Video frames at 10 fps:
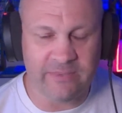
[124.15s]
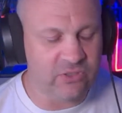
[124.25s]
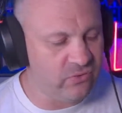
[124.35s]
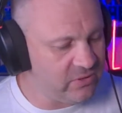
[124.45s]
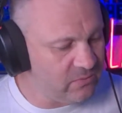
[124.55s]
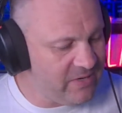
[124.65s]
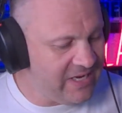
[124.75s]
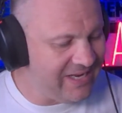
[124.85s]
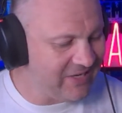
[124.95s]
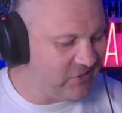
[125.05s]
It's awesome when you
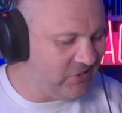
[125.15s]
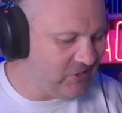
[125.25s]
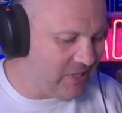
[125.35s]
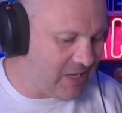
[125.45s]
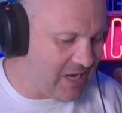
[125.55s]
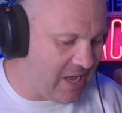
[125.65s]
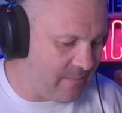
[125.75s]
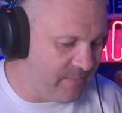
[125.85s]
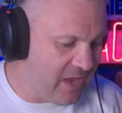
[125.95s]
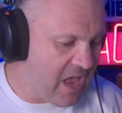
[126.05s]
can actually sit
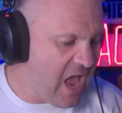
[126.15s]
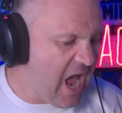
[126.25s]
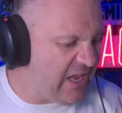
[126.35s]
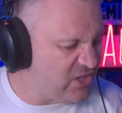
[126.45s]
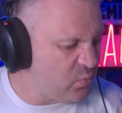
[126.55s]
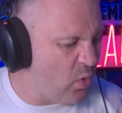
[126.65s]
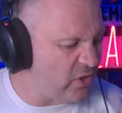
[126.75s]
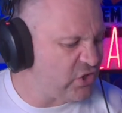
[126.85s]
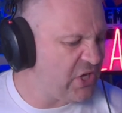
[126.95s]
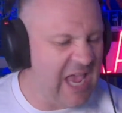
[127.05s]
down and just
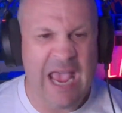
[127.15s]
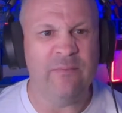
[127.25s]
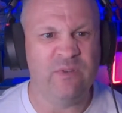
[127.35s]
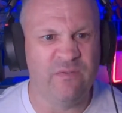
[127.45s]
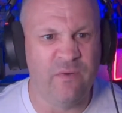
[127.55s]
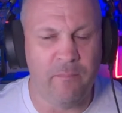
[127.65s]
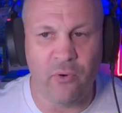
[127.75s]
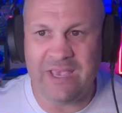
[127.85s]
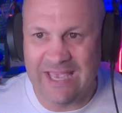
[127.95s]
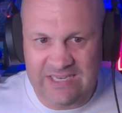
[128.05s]
watch games of
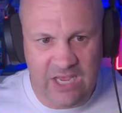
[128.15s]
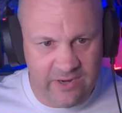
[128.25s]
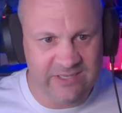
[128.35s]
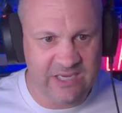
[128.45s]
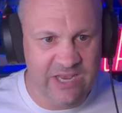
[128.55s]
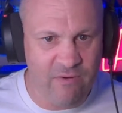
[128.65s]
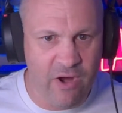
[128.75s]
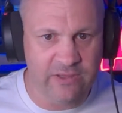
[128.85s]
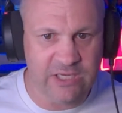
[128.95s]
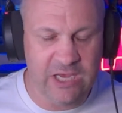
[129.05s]
football. You get to go to see your
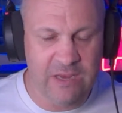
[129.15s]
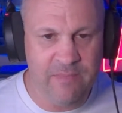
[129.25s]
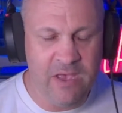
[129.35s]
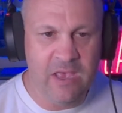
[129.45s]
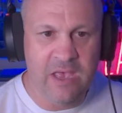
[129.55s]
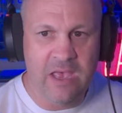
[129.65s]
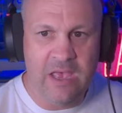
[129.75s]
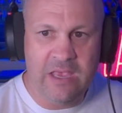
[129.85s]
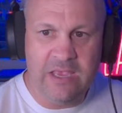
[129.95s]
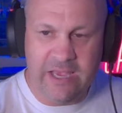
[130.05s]
own team.
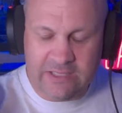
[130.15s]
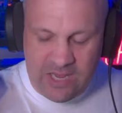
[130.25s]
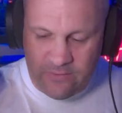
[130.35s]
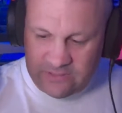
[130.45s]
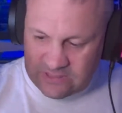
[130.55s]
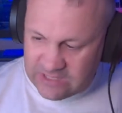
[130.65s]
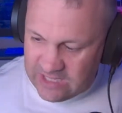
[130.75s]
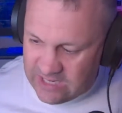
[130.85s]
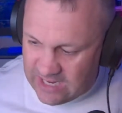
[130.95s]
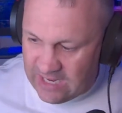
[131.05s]
You get to go and
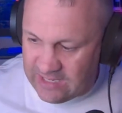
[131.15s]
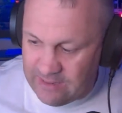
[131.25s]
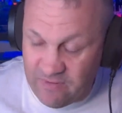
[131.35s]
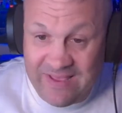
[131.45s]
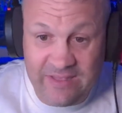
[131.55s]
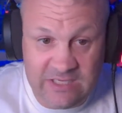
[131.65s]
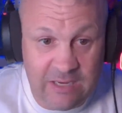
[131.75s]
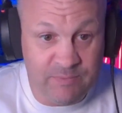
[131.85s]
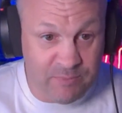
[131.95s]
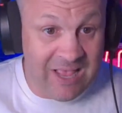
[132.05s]
see a number of other
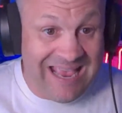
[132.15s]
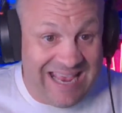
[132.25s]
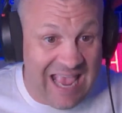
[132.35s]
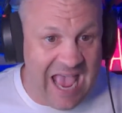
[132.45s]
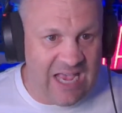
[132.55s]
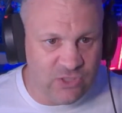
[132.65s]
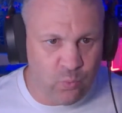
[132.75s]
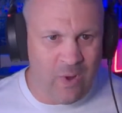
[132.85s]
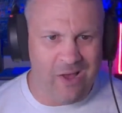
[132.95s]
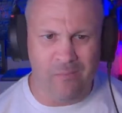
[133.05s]
teams playing as
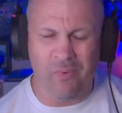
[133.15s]
well.